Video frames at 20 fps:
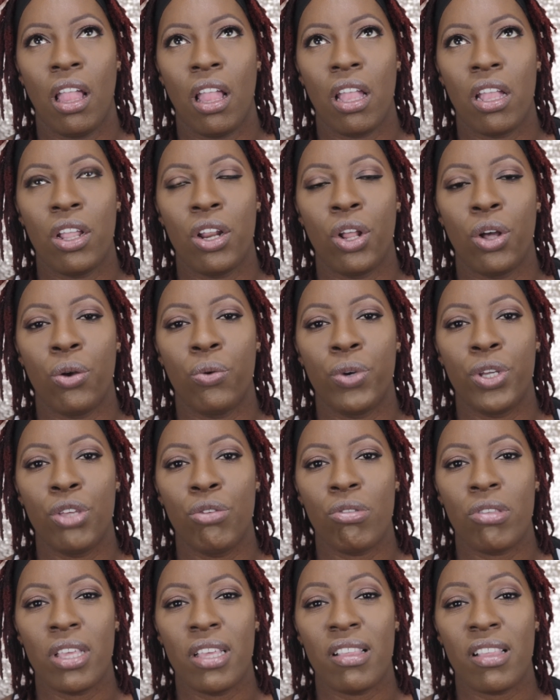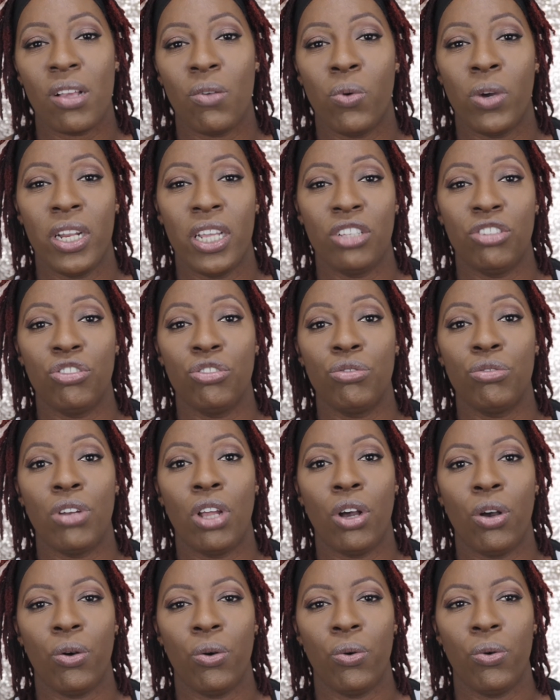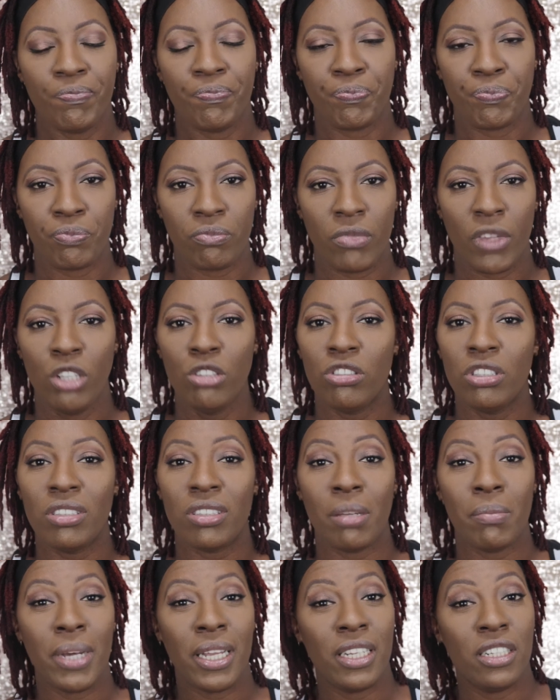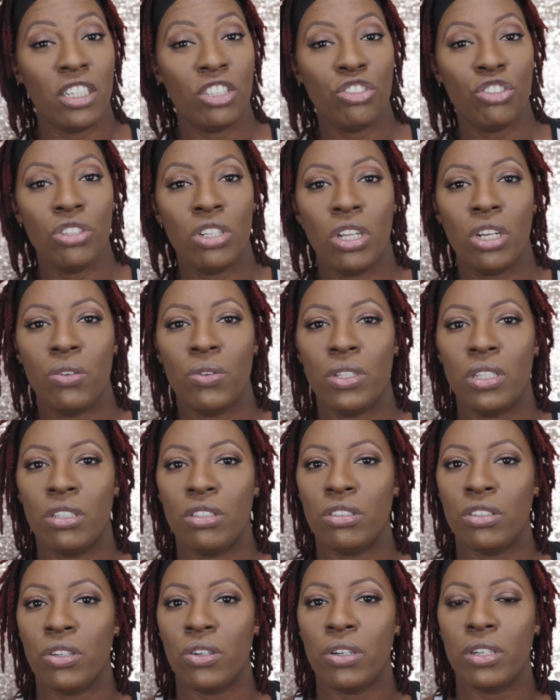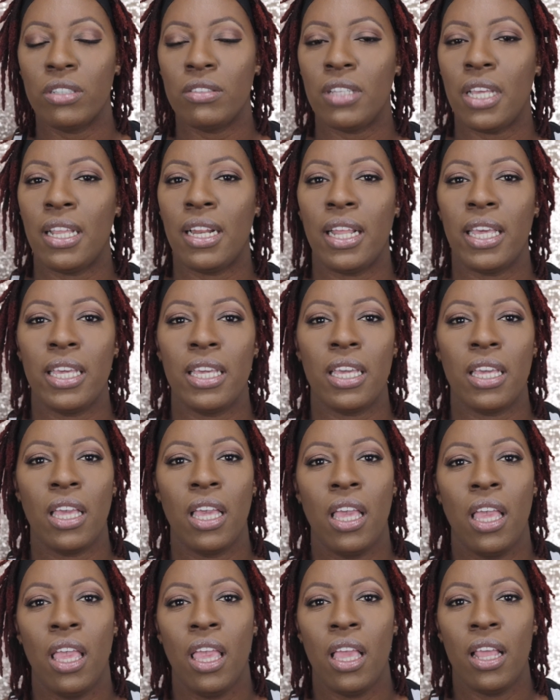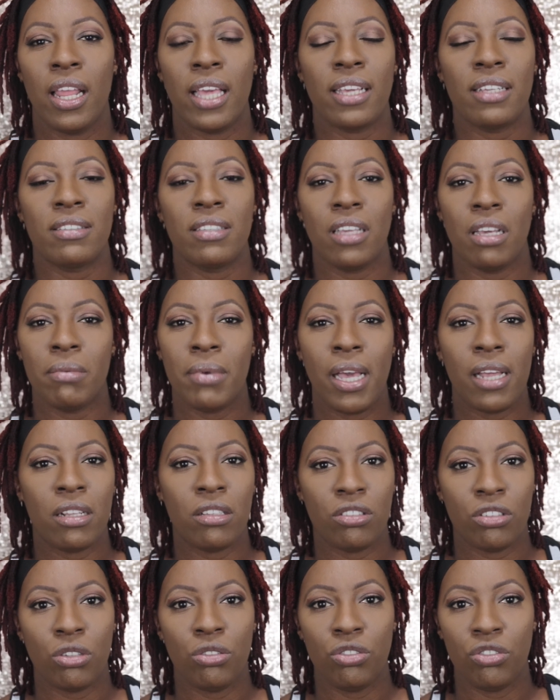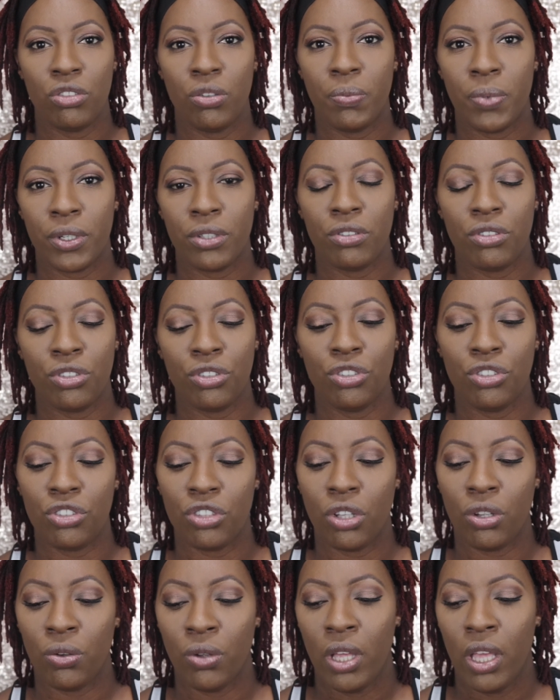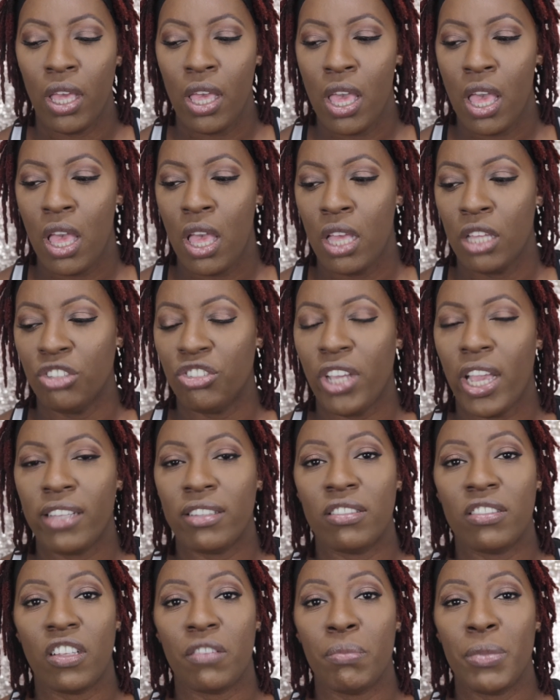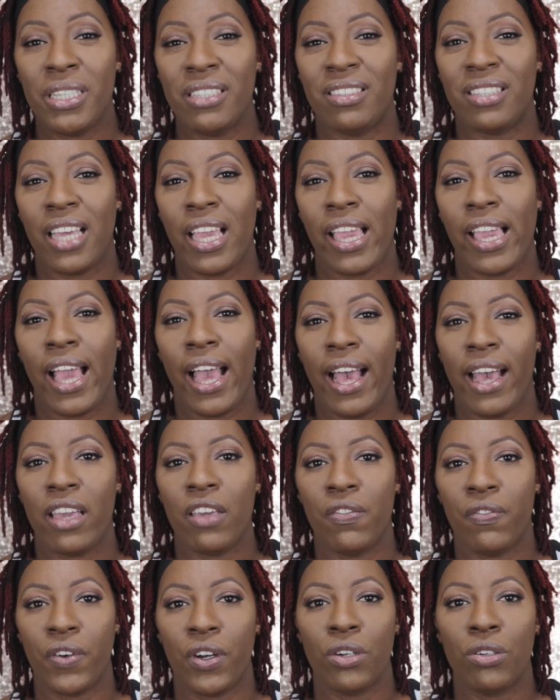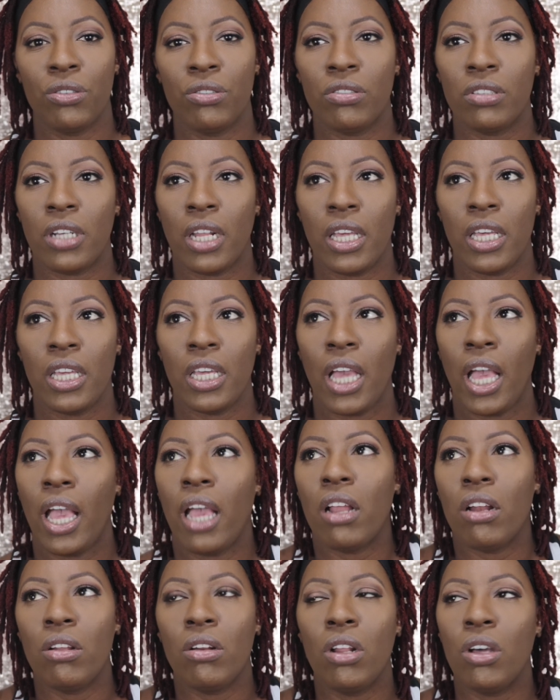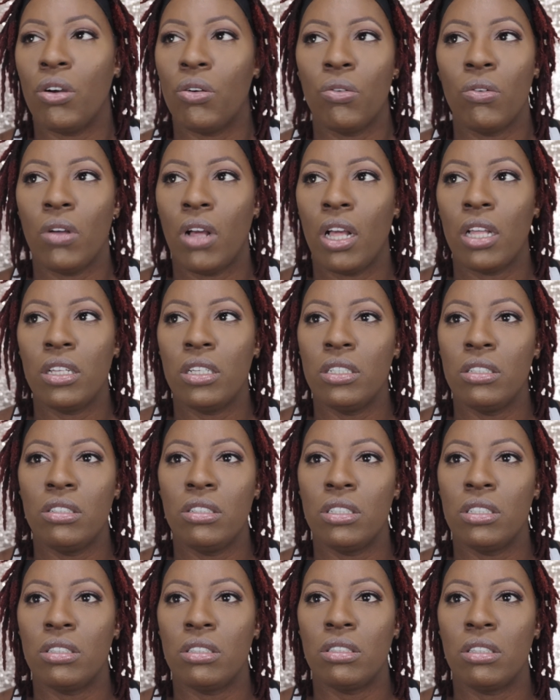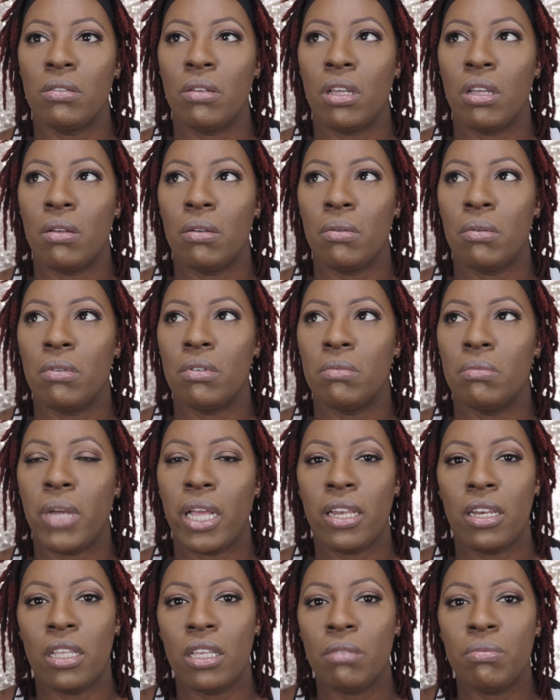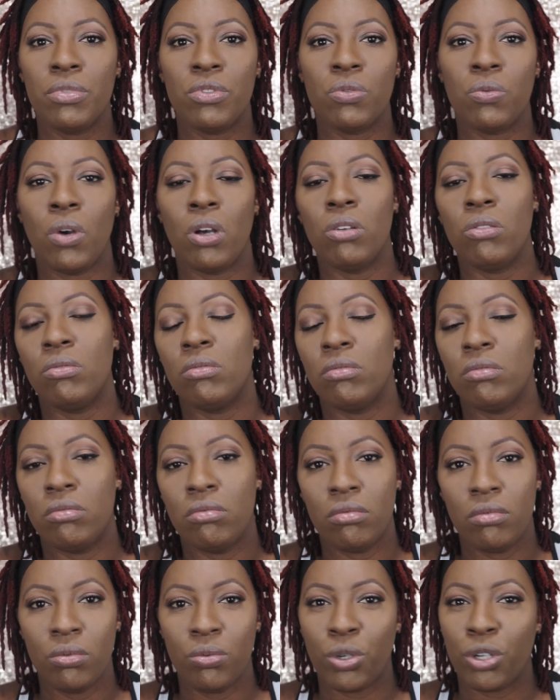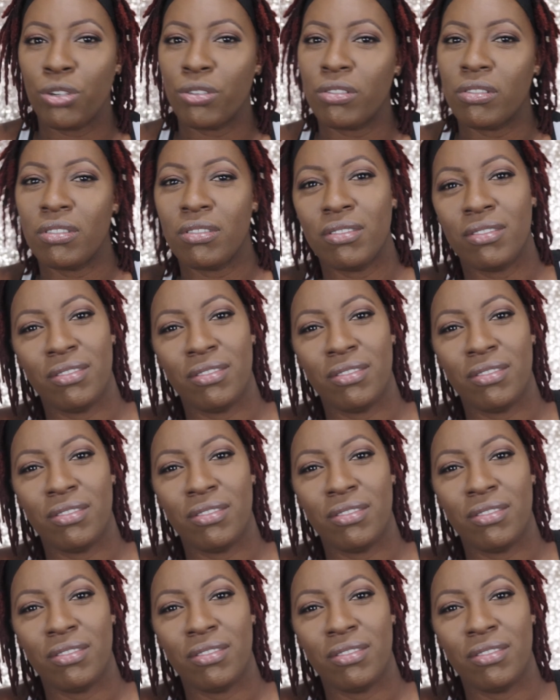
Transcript: you know, when you see someone that you know, you see somebody that you know in the stores, and like I say, I'm not a social person, so chances of me saying hi first, like, I don't know. It's just, my limbs won't work